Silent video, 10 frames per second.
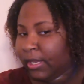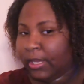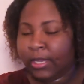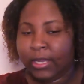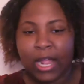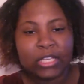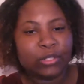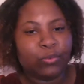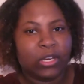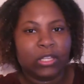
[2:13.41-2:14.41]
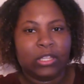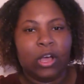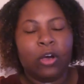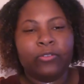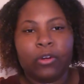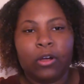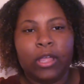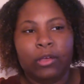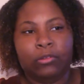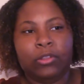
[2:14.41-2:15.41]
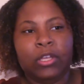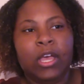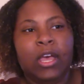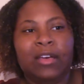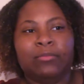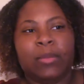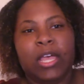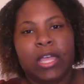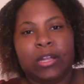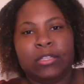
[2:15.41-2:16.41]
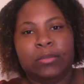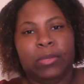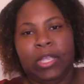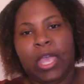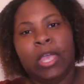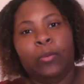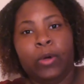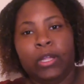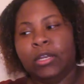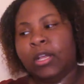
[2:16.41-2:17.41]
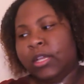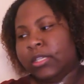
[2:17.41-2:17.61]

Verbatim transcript: And I just wanted the overall health of my hair to be A1.